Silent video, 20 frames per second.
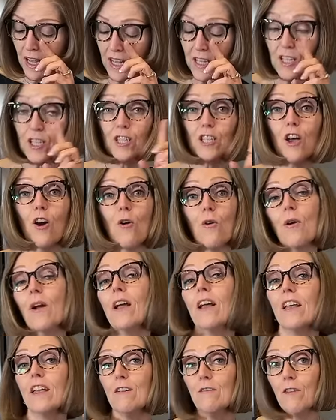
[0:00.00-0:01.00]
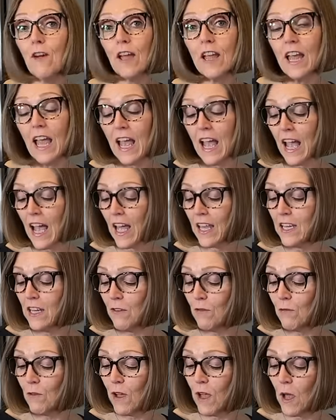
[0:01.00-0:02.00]
So if I add
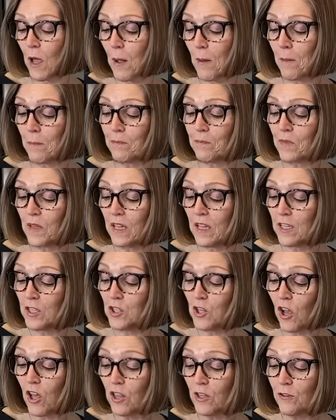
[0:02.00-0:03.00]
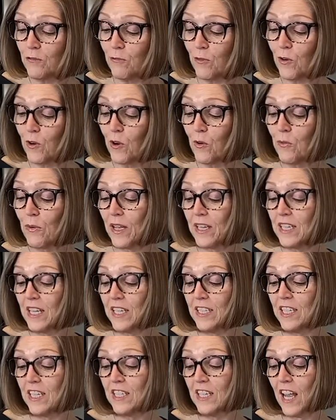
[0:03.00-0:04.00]
$1 for a red
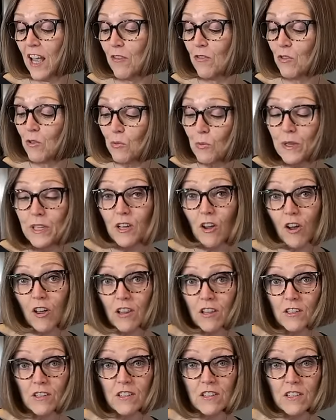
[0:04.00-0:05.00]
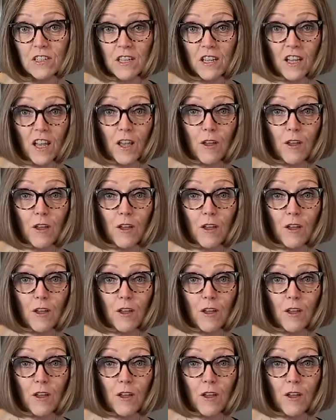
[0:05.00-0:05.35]
onion and $3